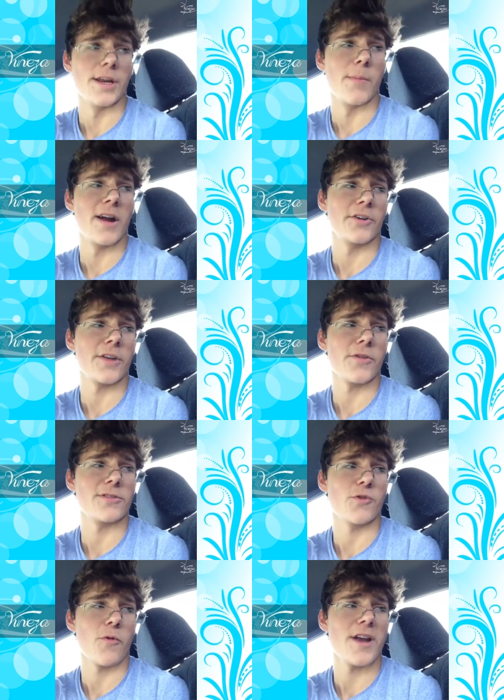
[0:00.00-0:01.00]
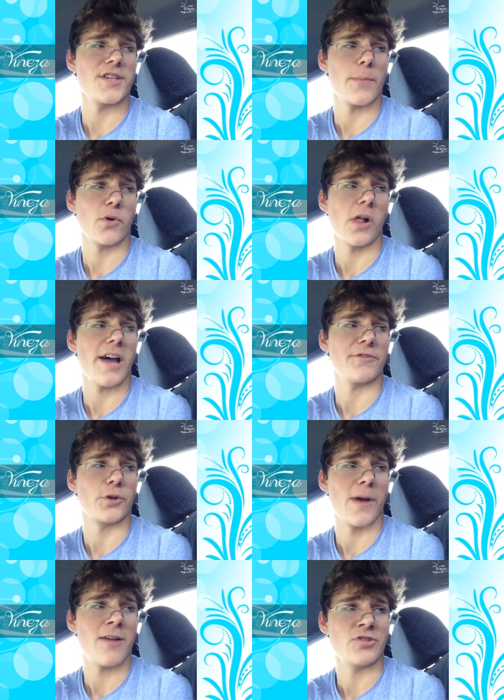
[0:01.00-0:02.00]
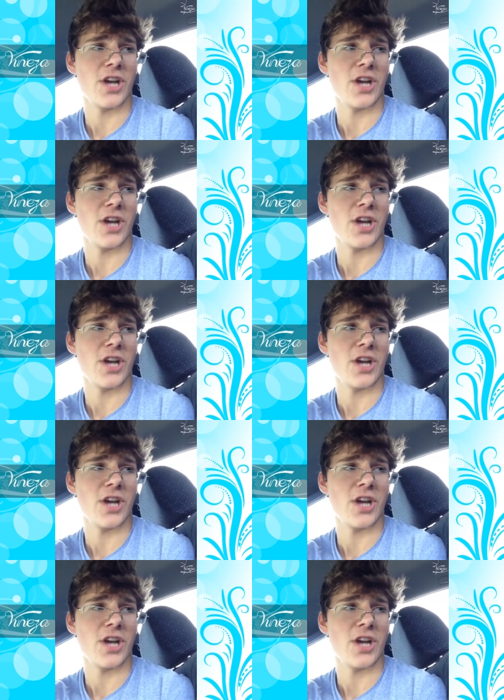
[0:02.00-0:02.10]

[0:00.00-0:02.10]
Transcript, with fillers: You better get those grades up or I'll have to ground